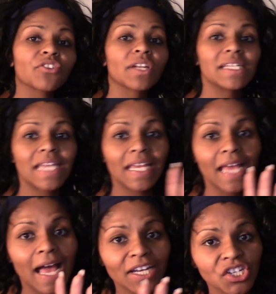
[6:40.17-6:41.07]
you're going to take
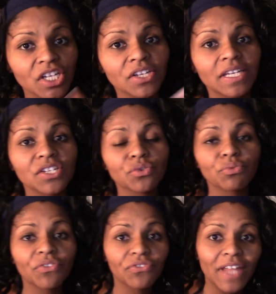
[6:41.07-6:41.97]
action, you need to
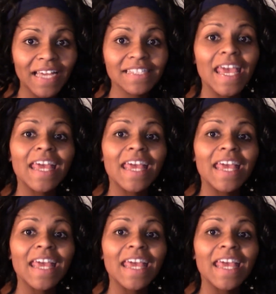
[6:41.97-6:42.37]
reflect.